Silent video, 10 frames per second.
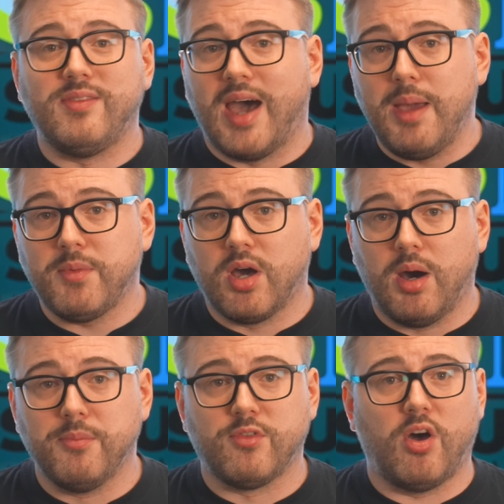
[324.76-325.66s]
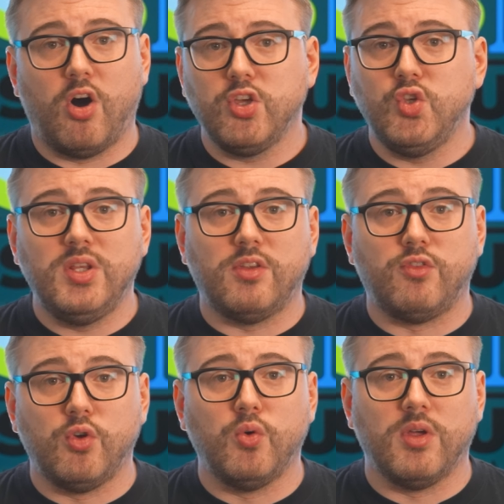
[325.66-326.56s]
time comes, all you need to
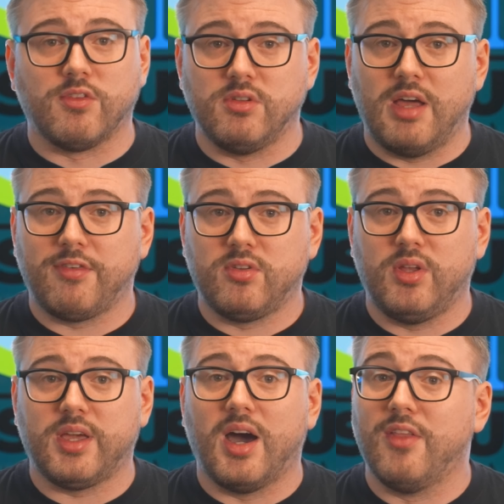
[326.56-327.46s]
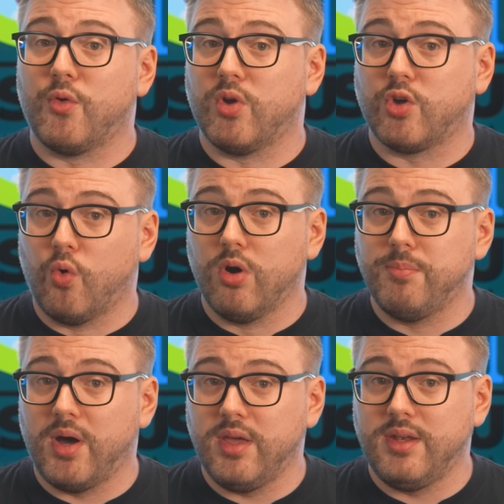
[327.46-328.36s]
do is left click on the record
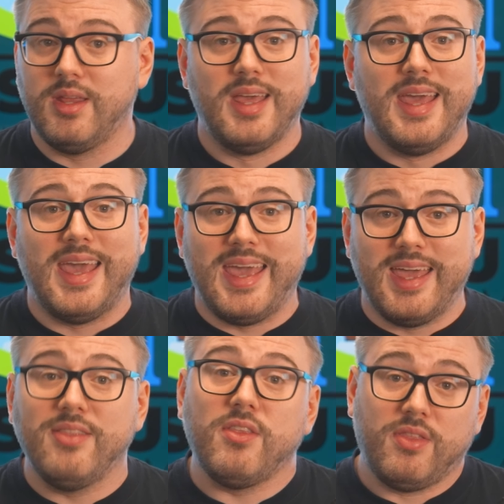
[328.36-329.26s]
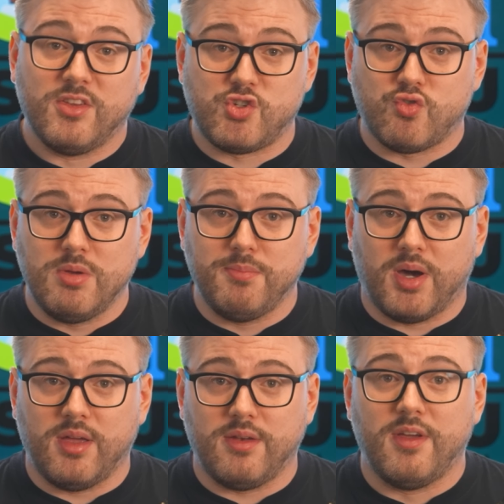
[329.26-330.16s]
button and the stream
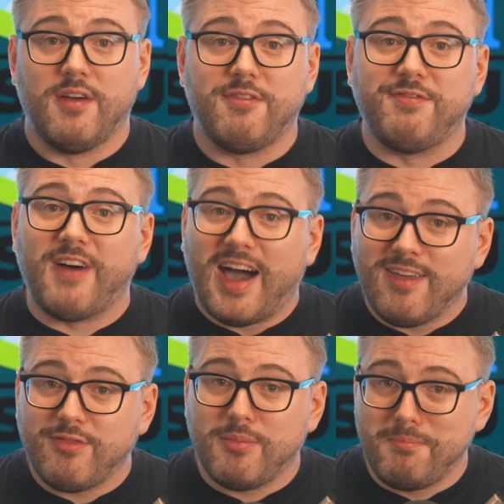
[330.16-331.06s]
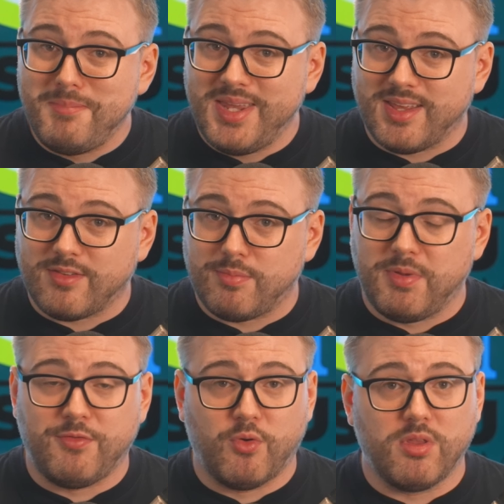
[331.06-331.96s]
button five minutes
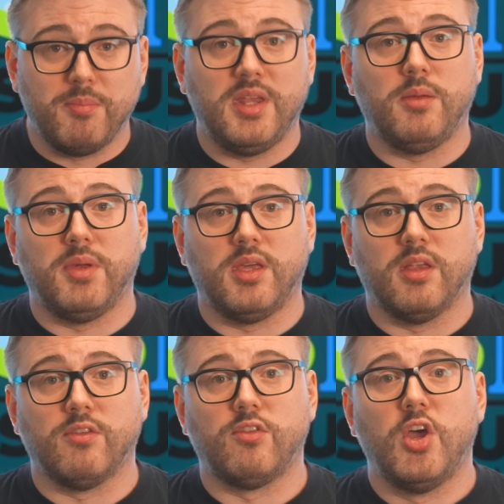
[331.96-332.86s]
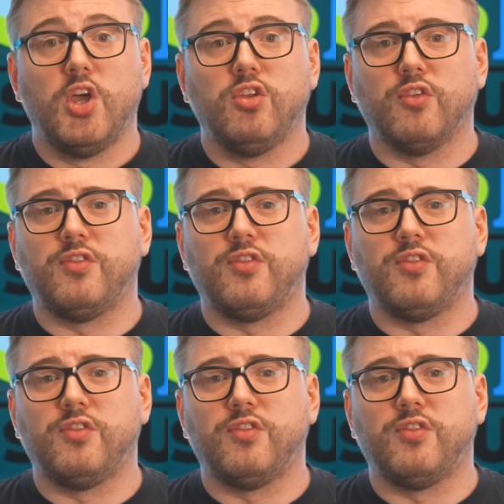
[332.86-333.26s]
before the meeting begins. You'll